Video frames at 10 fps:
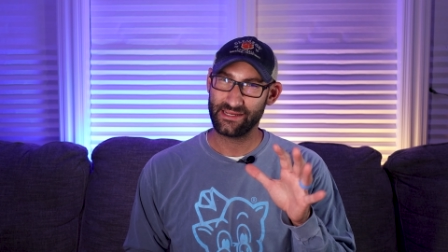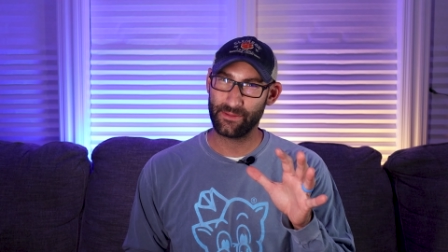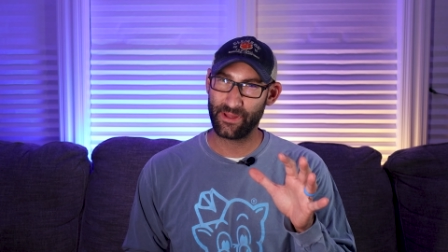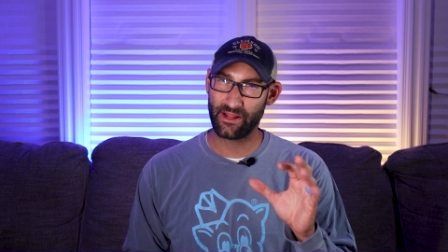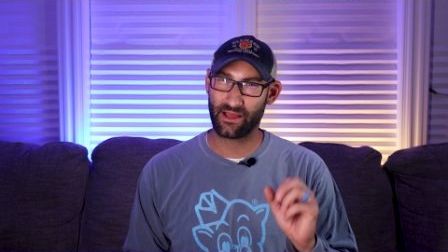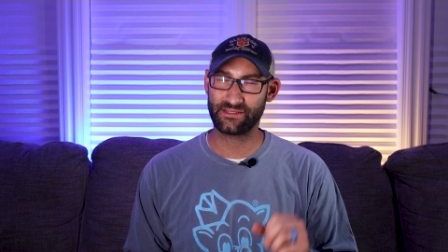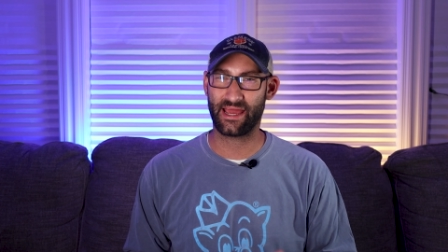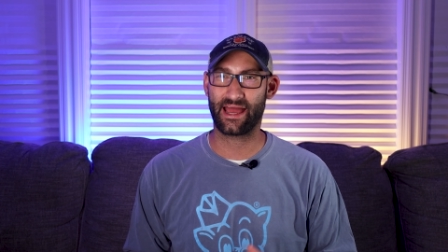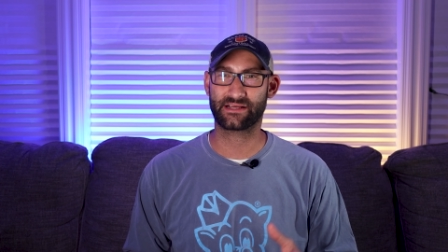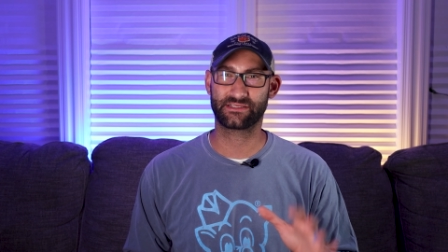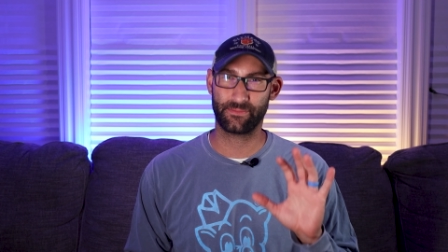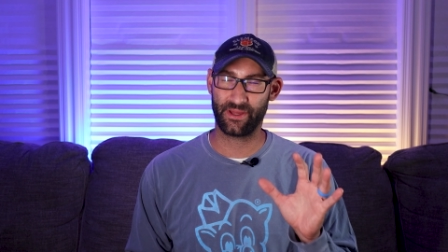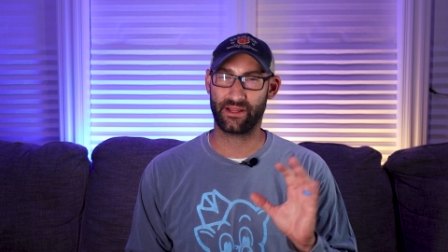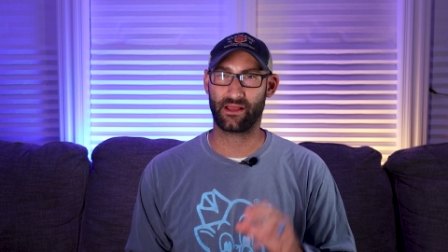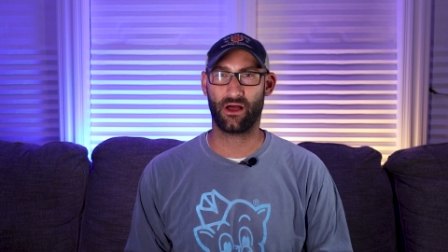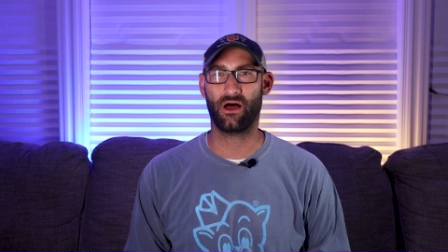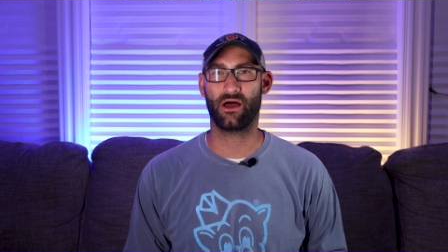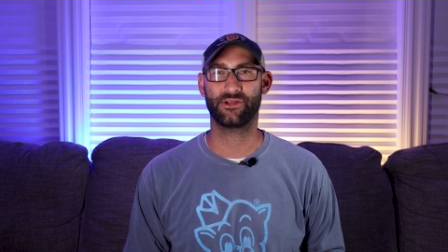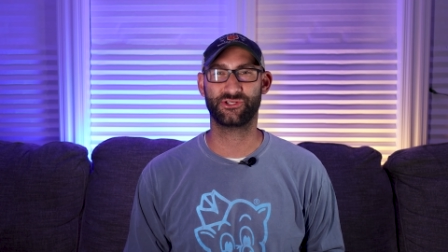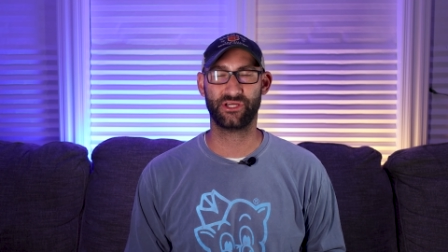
depending on tax, depending on